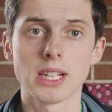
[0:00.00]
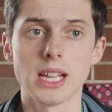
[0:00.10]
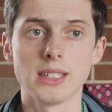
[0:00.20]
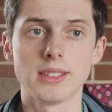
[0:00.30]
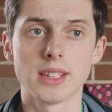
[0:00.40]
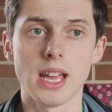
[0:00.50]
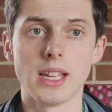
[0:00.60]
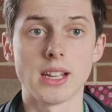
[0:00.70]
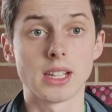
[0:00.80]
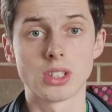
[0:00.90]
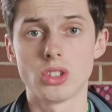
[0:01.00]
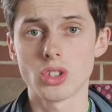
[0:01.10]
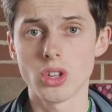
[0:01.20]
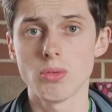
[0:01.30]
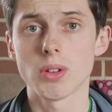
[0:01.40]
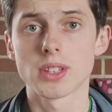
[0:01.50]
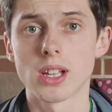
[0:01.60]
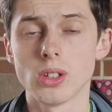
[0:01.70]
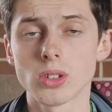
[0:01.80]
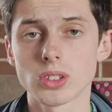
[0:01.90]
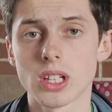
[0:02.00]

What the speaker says: lens, and I can show you what that looks